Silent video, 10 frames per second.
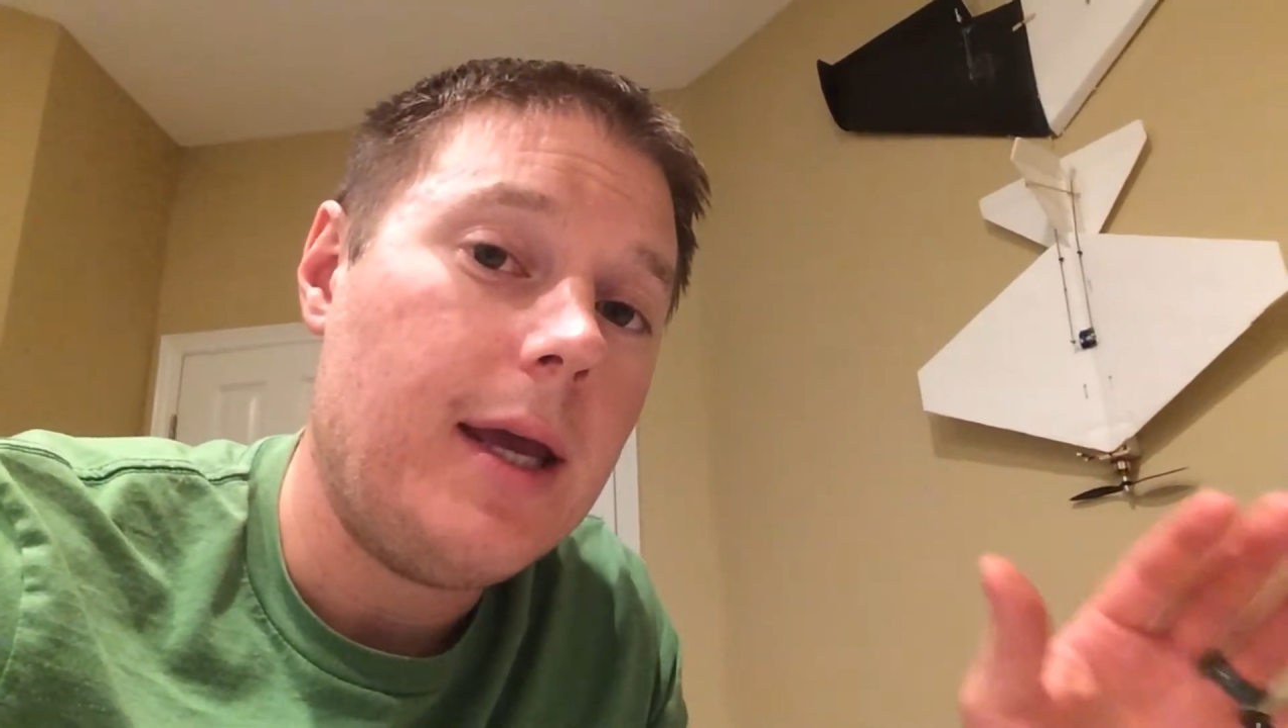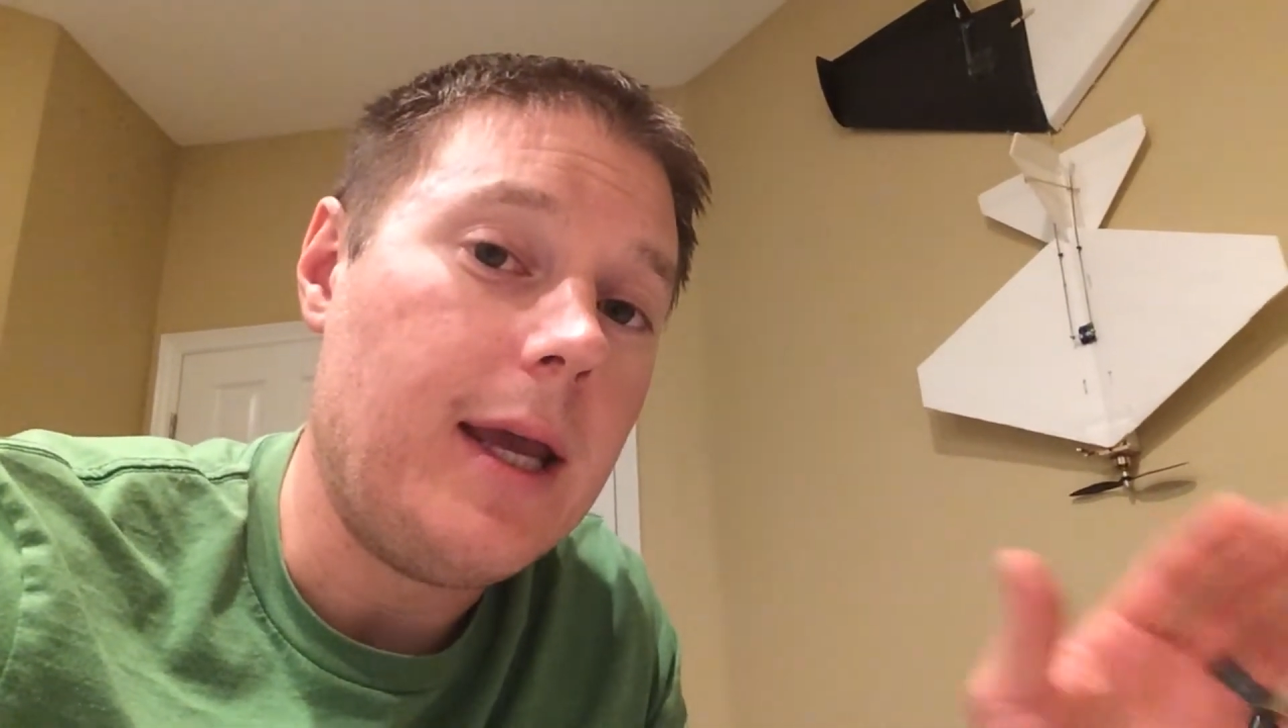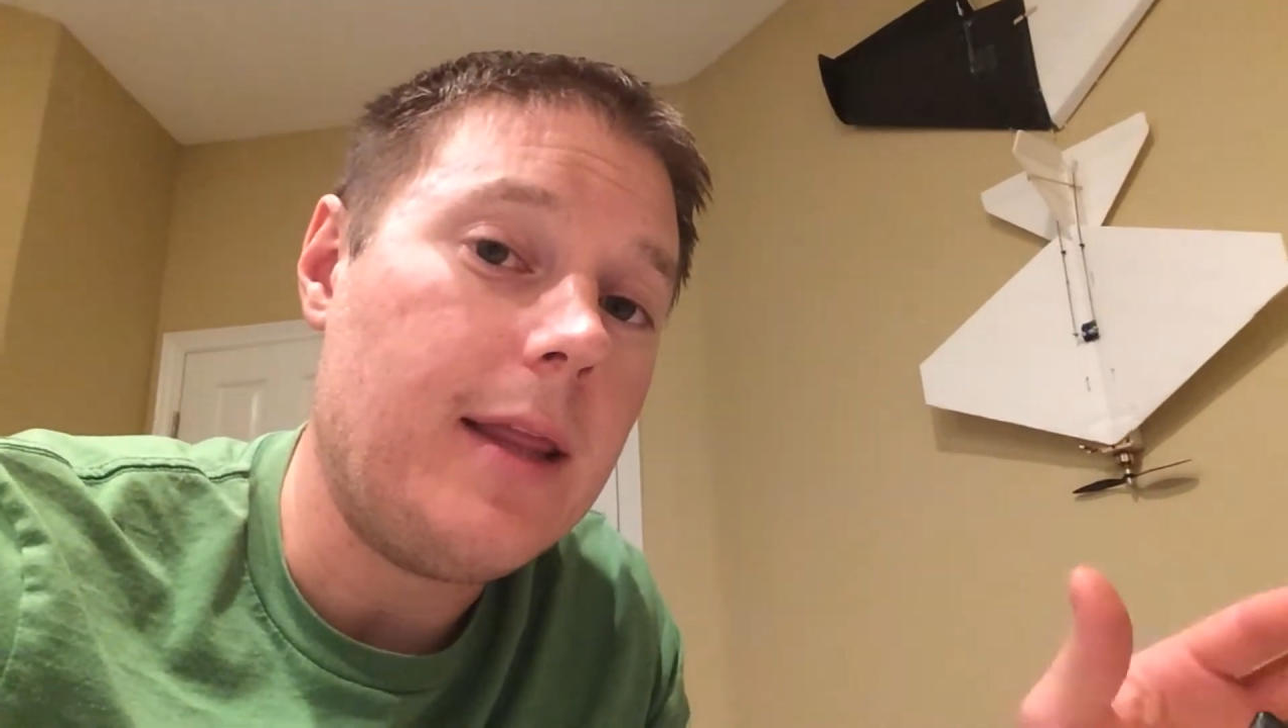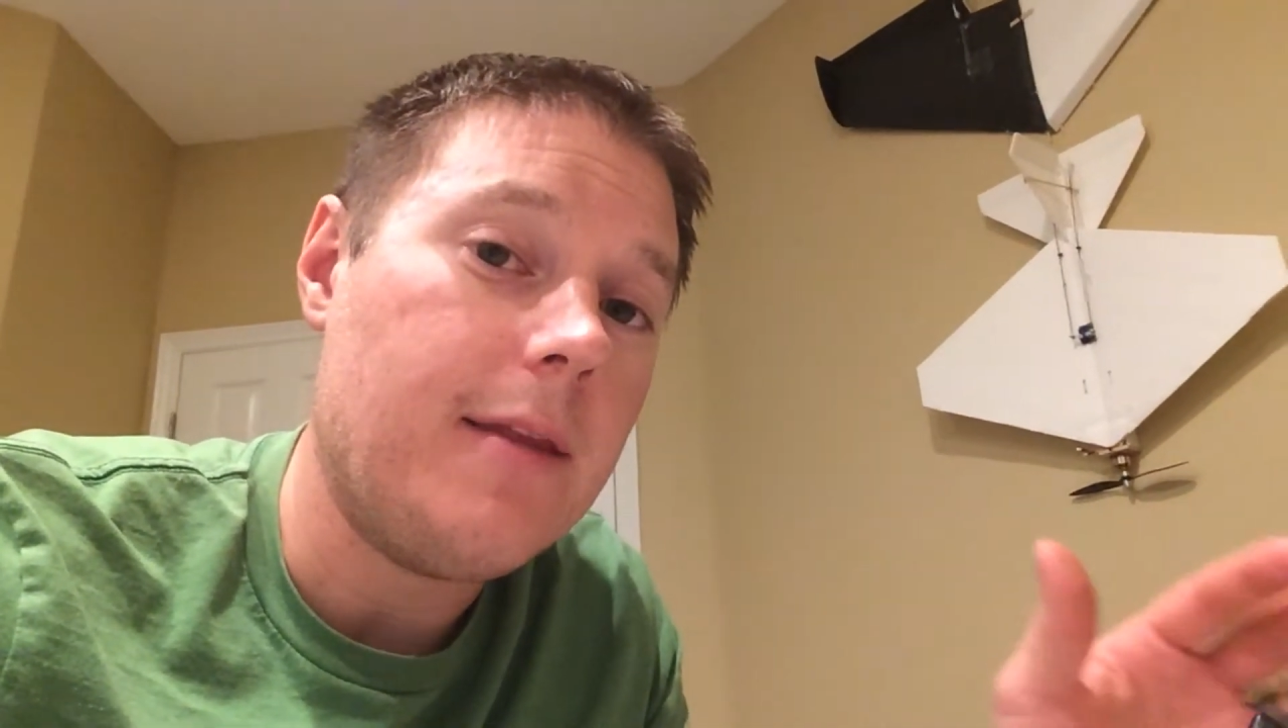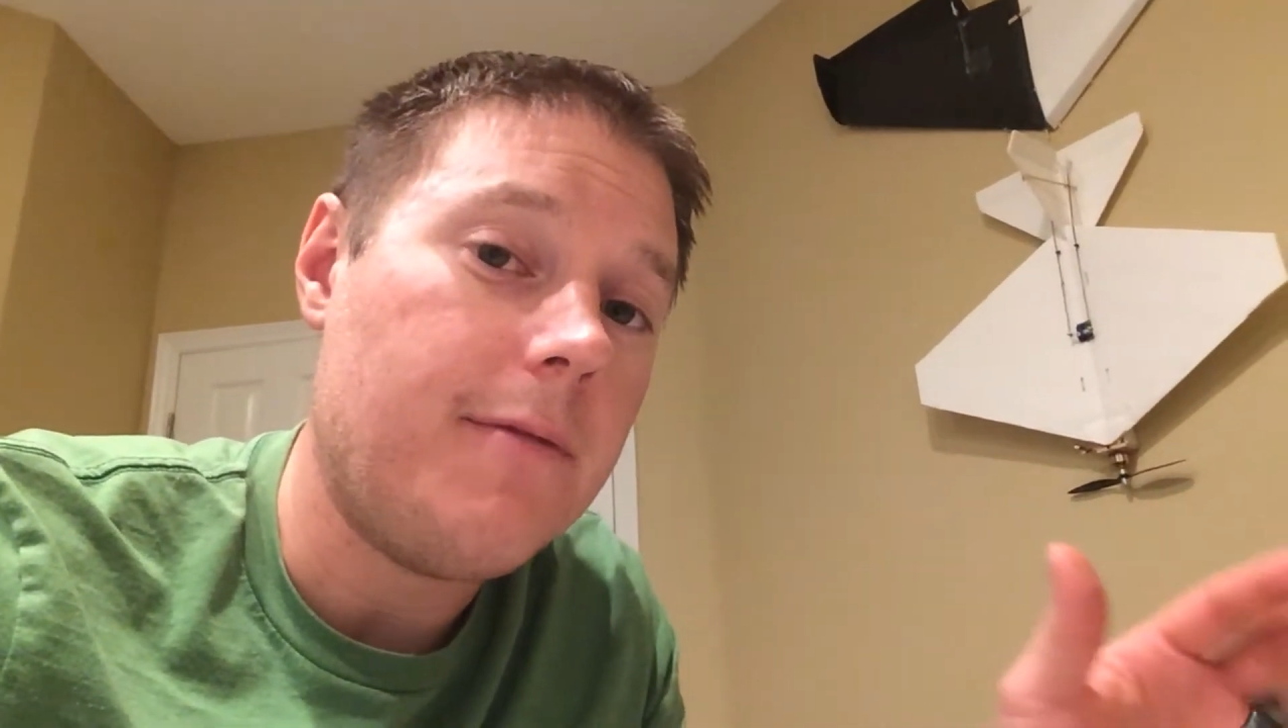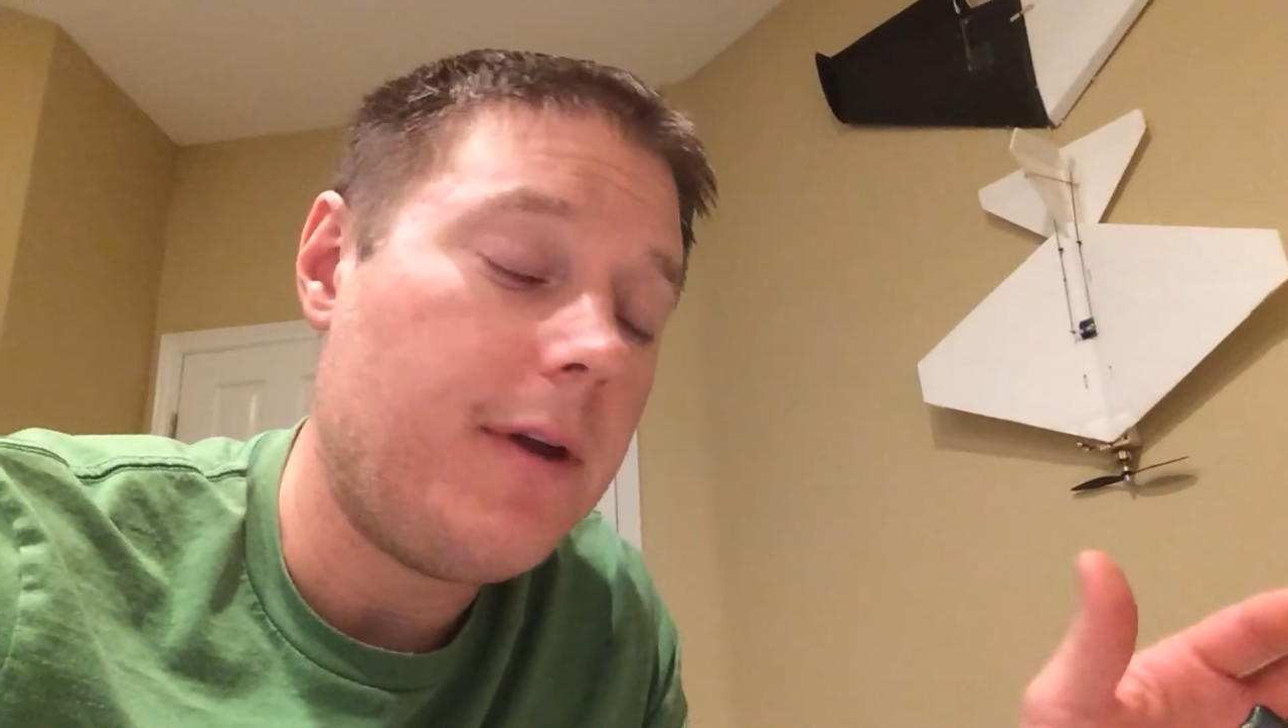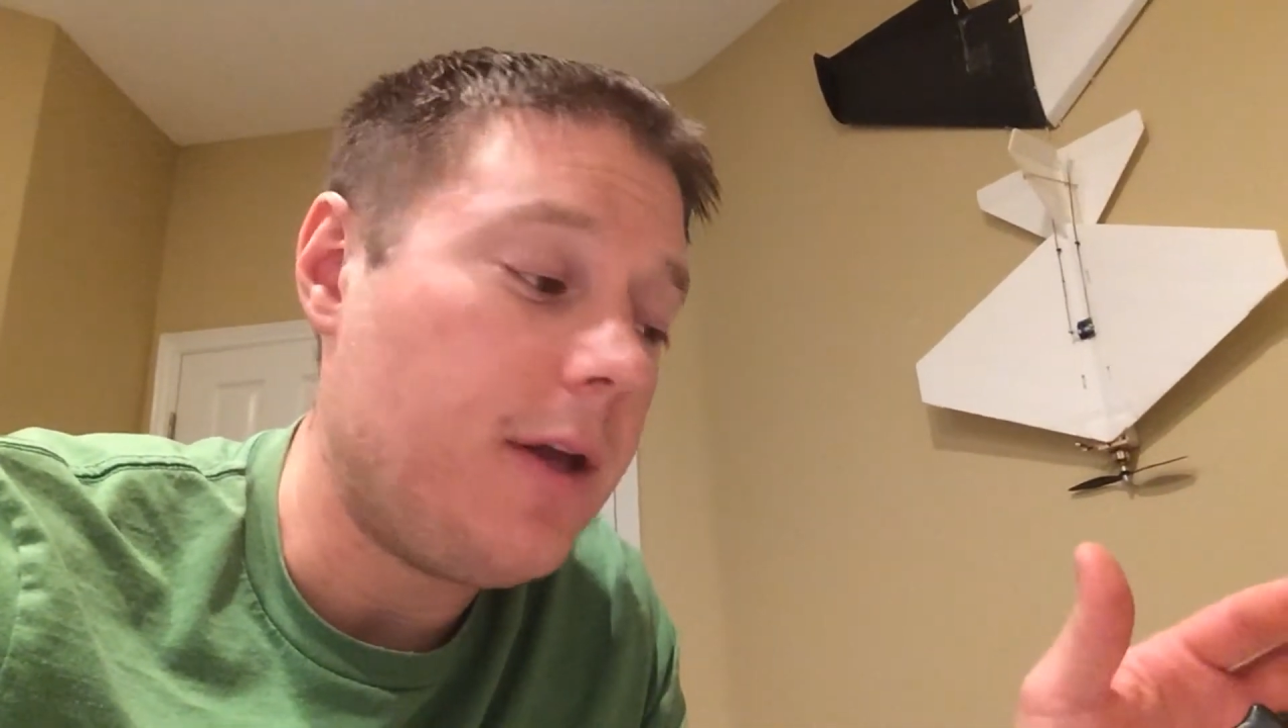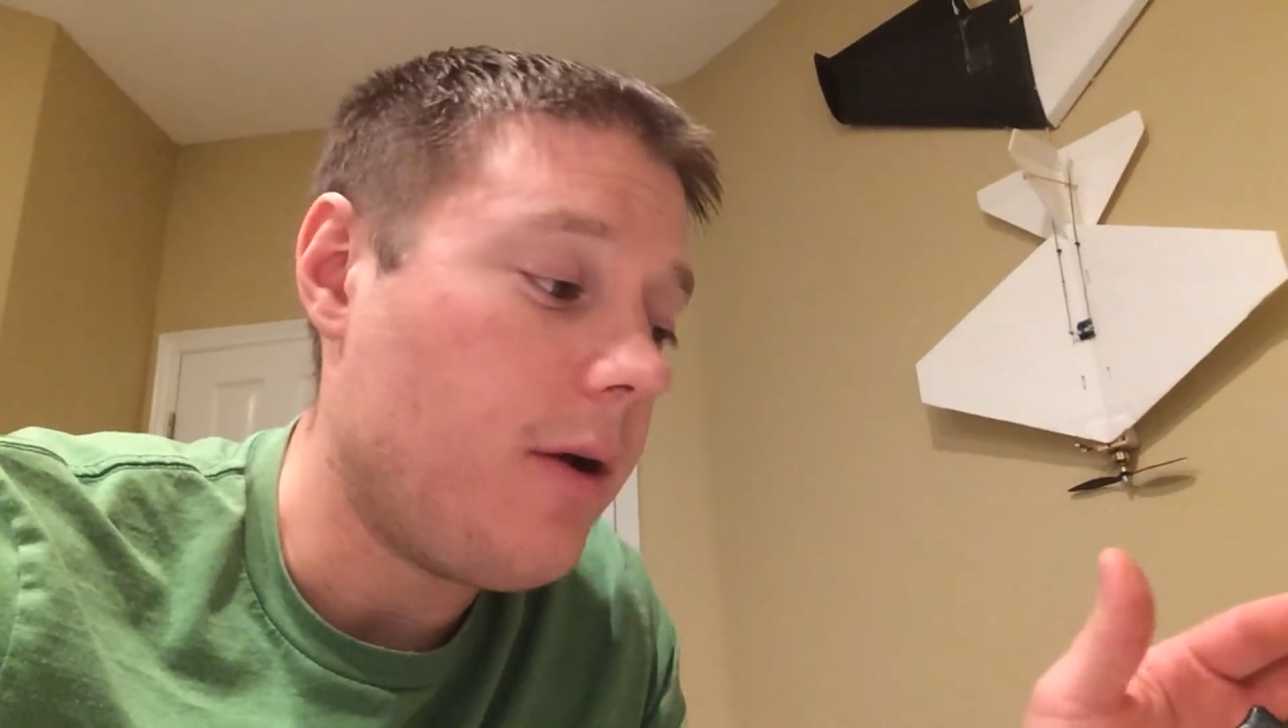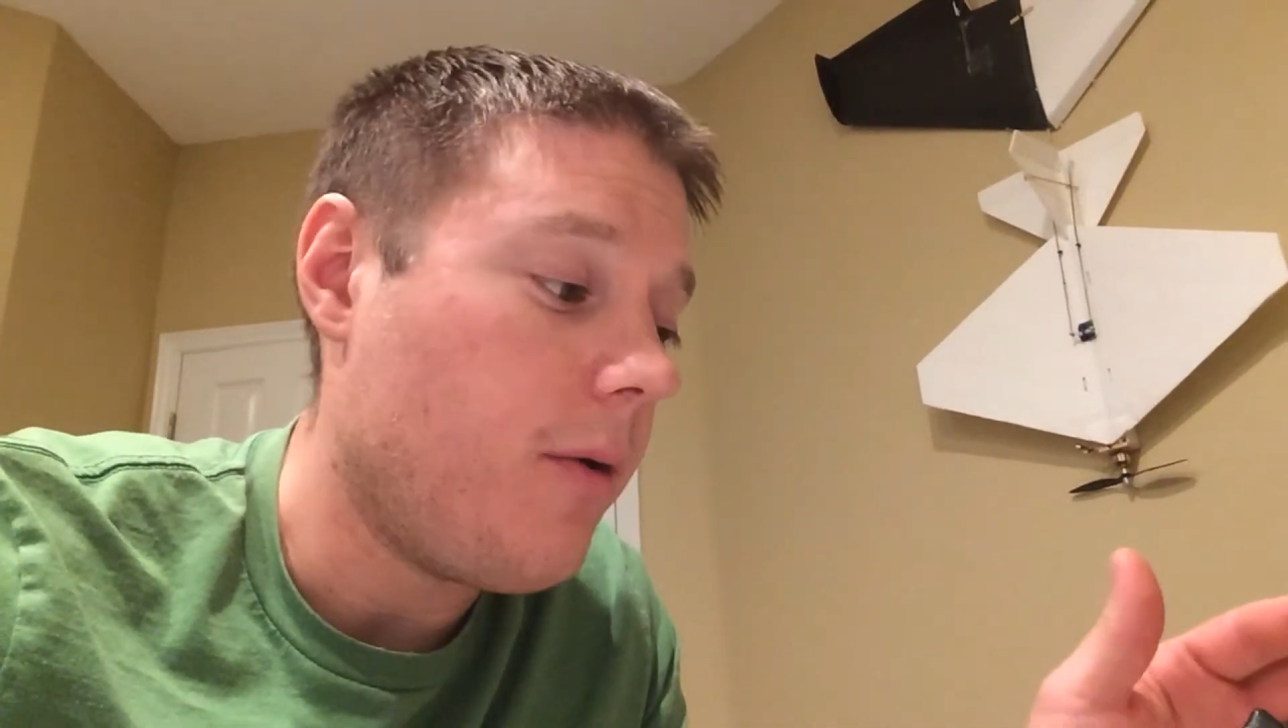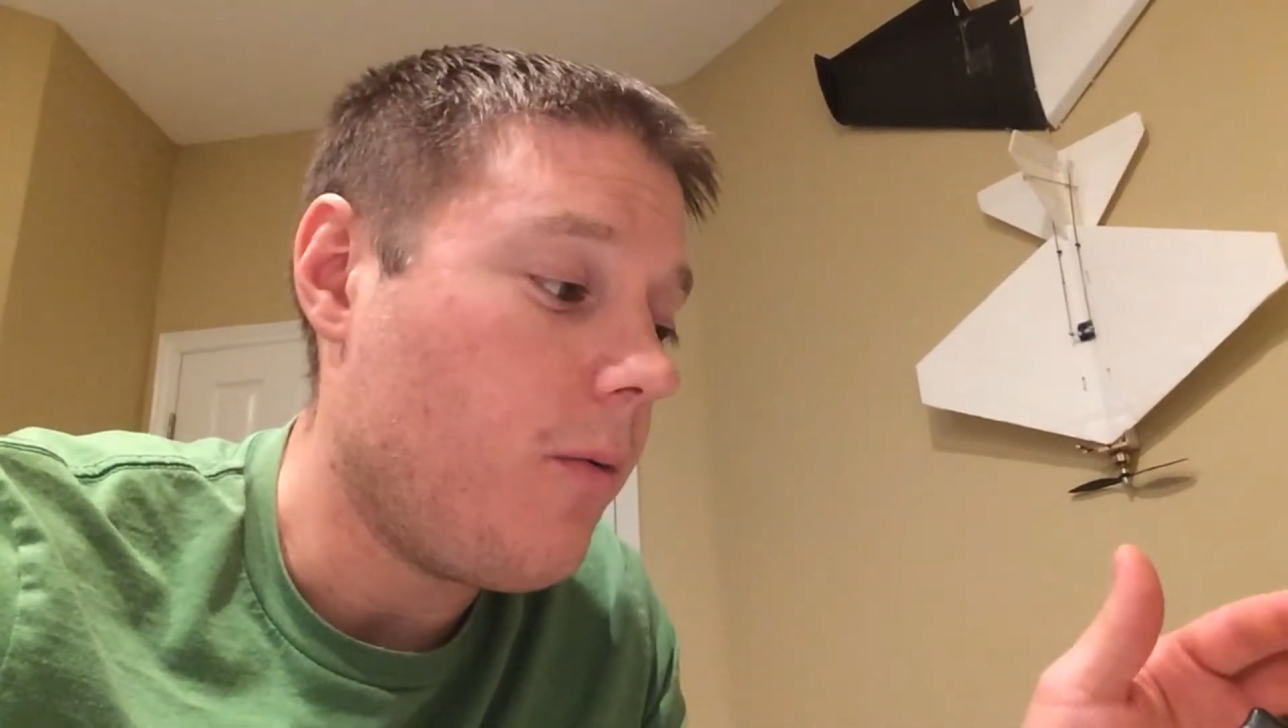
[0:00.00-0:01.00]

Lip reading: in the video